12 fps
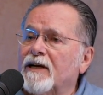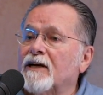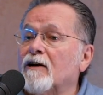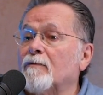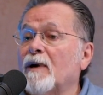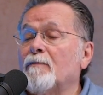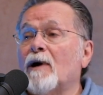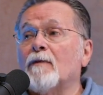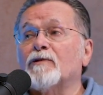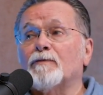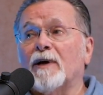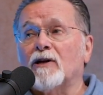take care of my
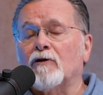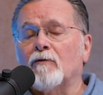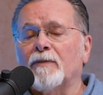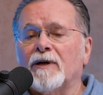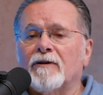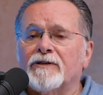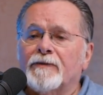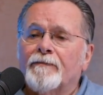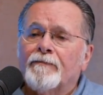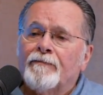mom's medical bills,